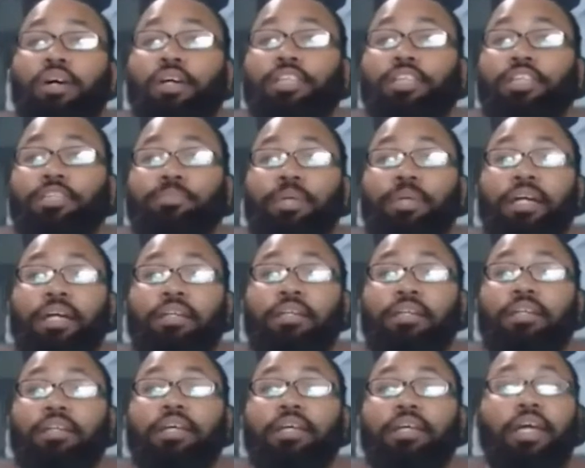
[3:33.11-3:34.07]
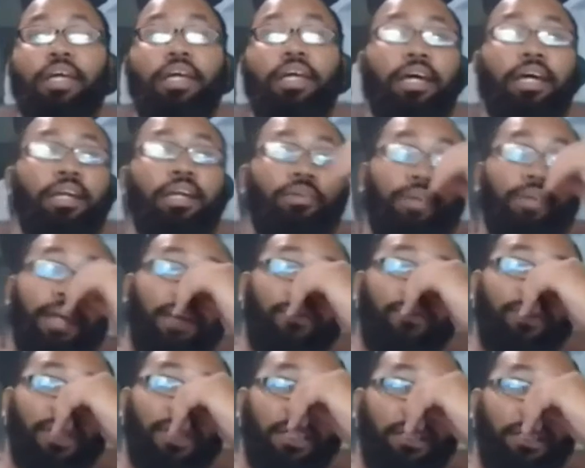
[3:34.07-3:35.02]
and a hard spot. And I don't
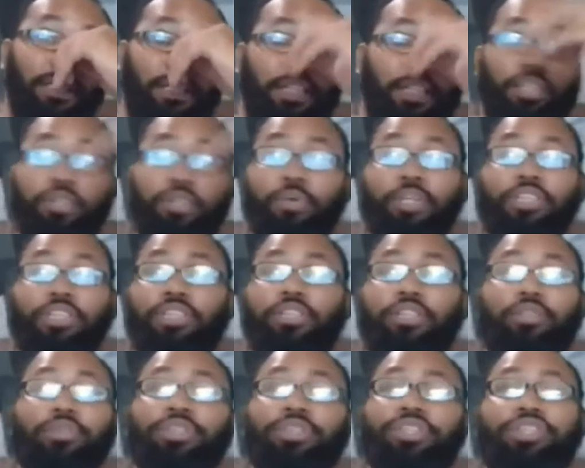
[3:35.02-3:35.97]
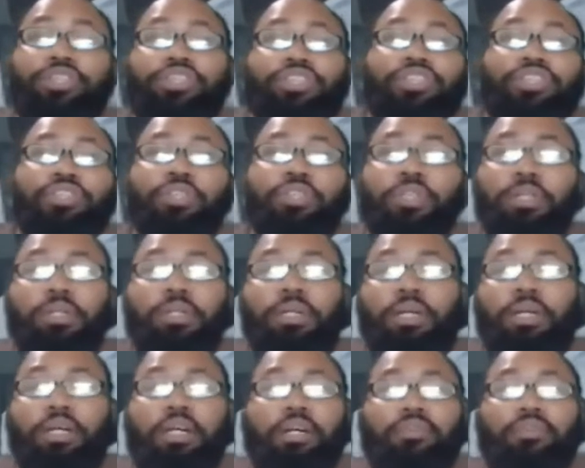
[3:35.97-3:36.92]
have any any quick solutions
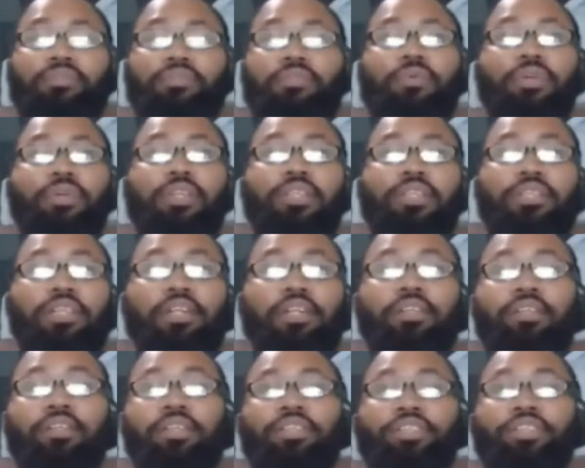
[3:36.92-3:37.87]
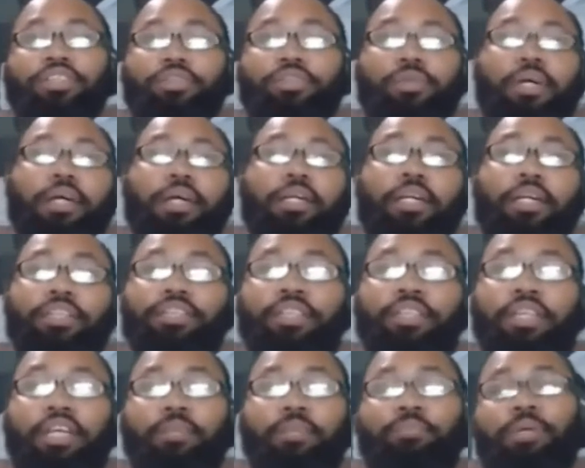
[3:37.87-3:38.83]
uh, for this other than to try and
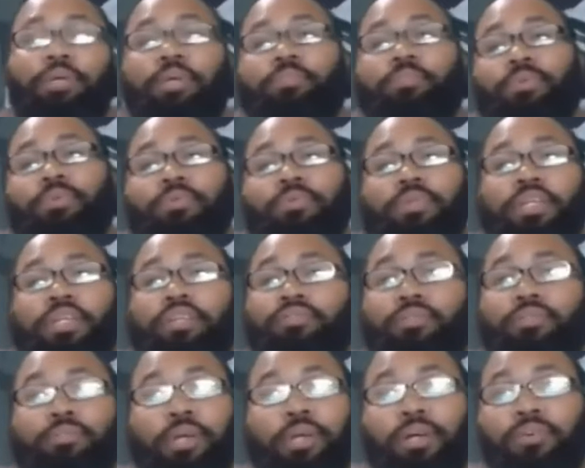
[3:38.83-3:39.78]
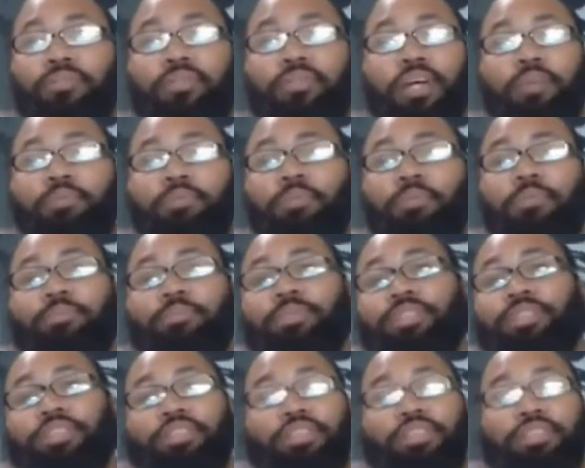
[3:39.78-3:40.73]
educate people, even my own family
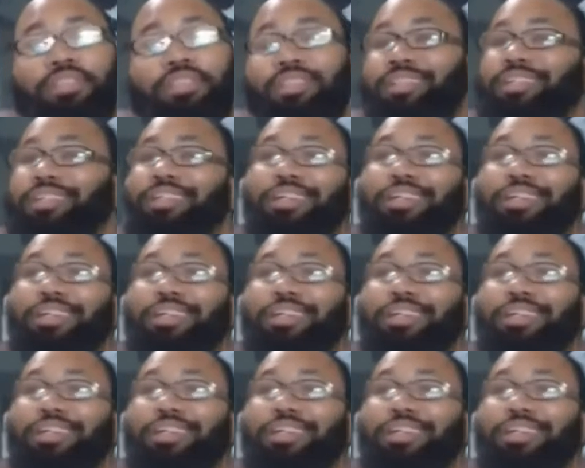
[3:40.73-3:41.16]
members, because